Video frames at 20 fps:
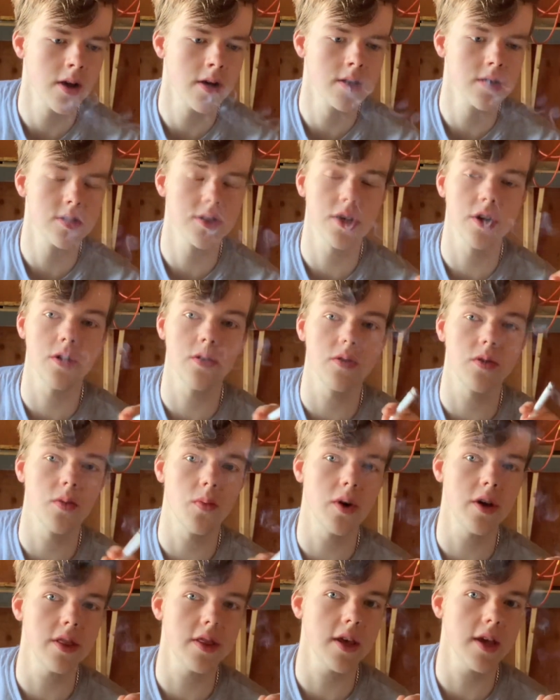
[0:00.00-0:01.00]
so the
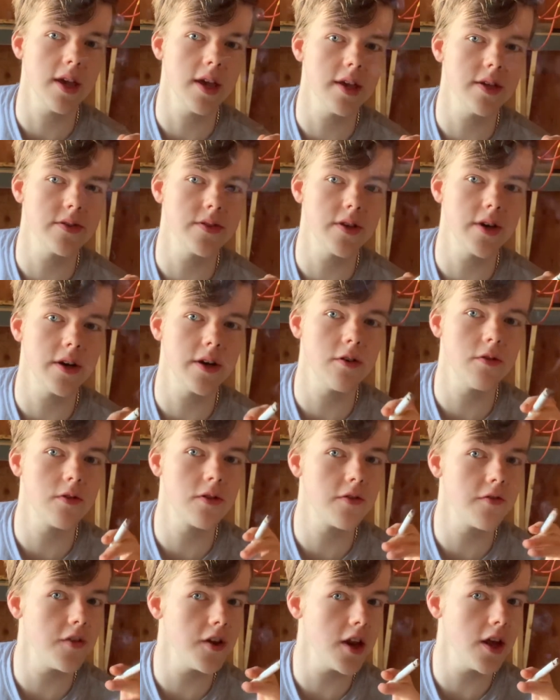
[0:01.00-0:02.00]
one thing is though, the
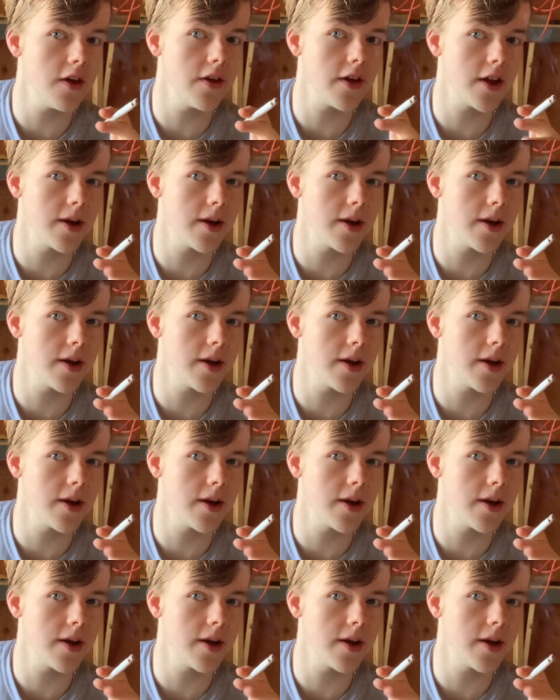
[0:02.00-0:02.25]
video that